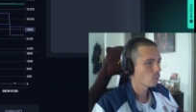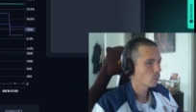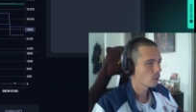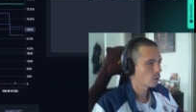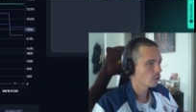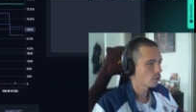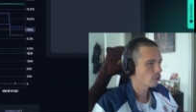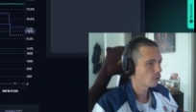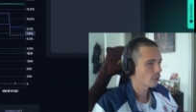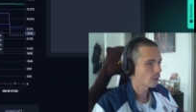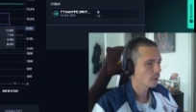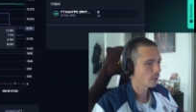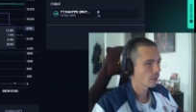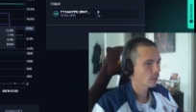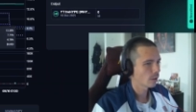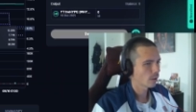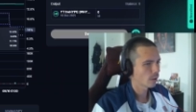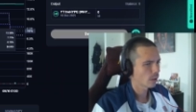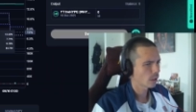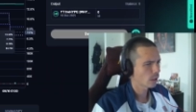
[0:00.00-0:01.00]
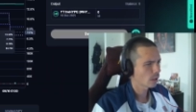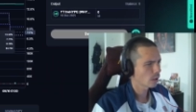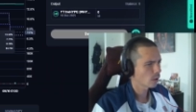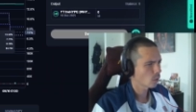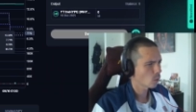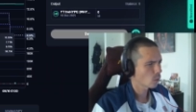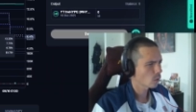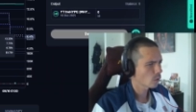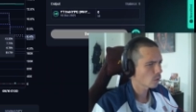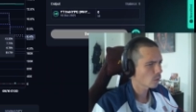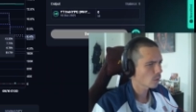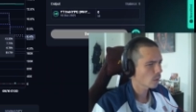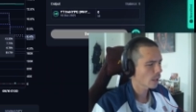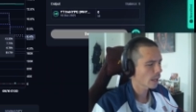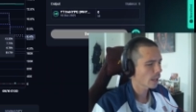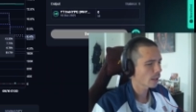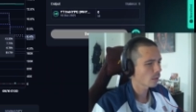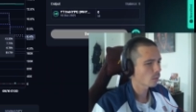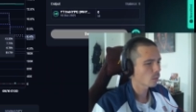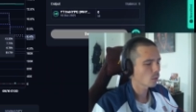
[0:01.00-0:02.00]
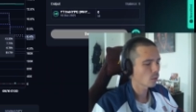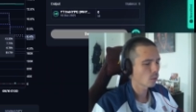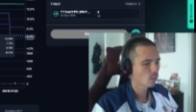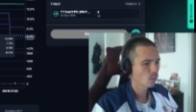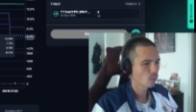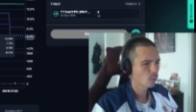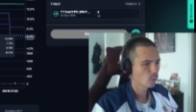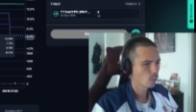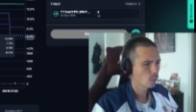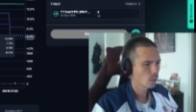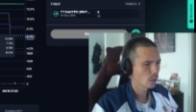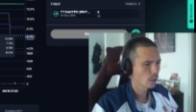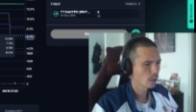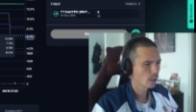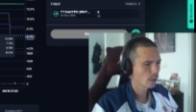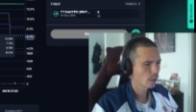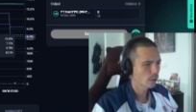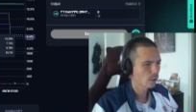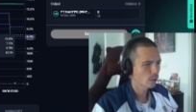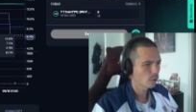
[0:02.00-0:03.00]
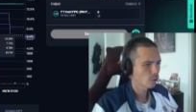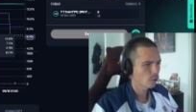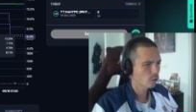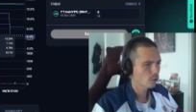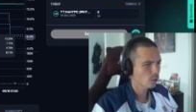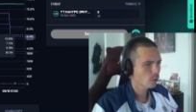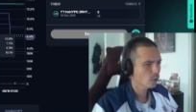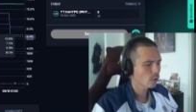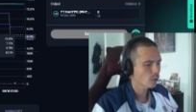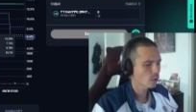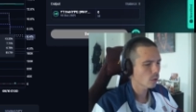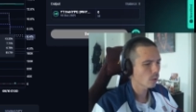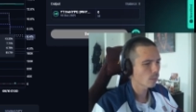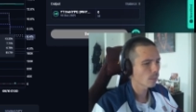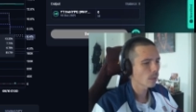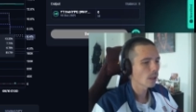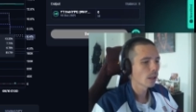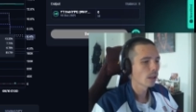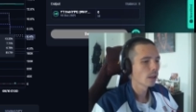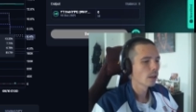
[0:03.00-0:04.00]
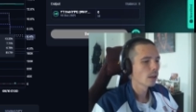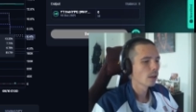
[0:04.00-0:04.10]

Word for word: which uh, I also had for a really short term,